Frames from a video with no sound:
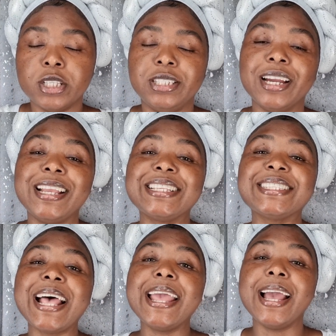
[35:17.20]
Dear
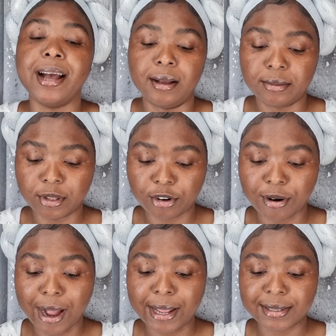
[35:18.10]
Yesiah, the
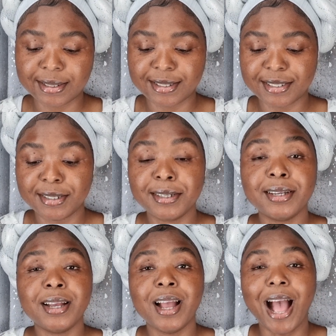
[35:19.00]
Christ,
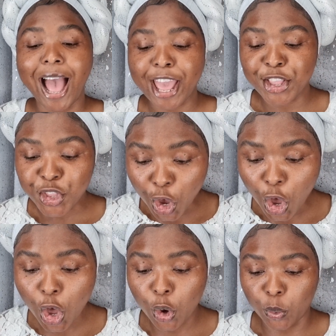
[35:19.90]
I
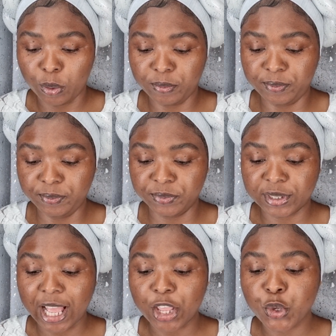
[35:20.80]
know
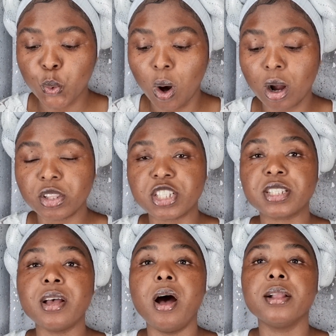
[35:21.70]
that you are the
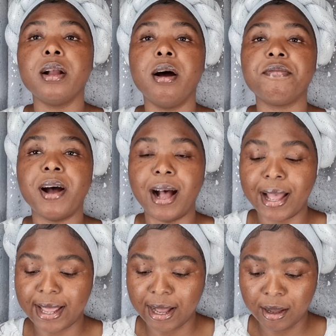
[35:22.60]
son of
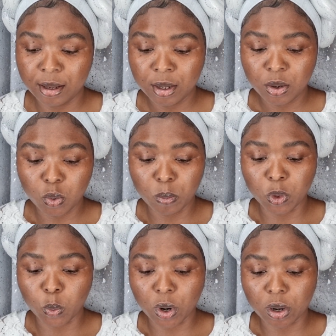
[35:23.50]
Ahiah, whom the
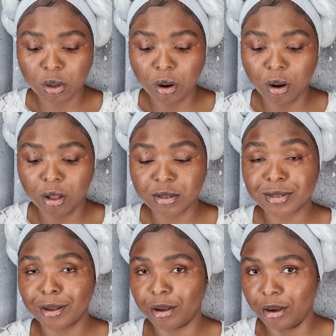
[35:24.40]
world calls
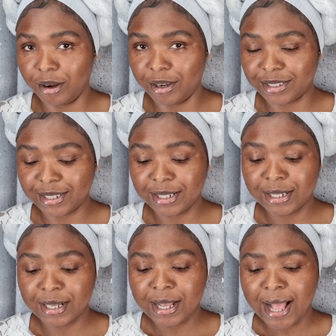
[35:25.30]
God.
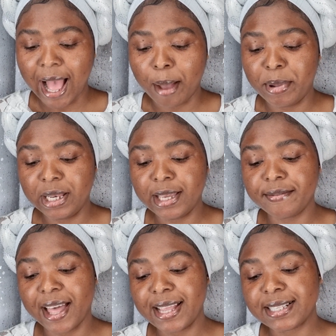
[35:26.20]
I believe
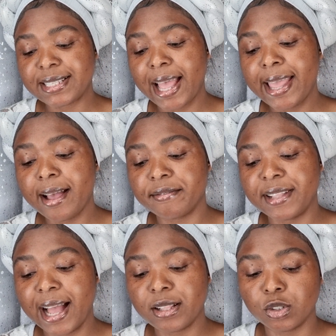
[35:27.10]
that Yesiah have
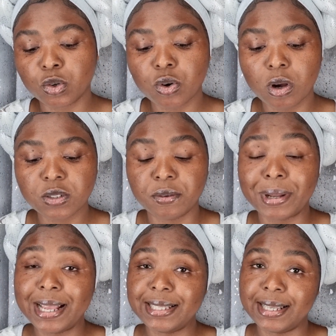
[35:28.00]
died on the cross for
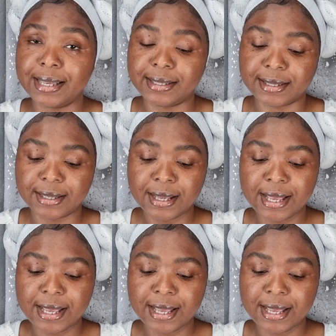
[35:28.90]
my sins.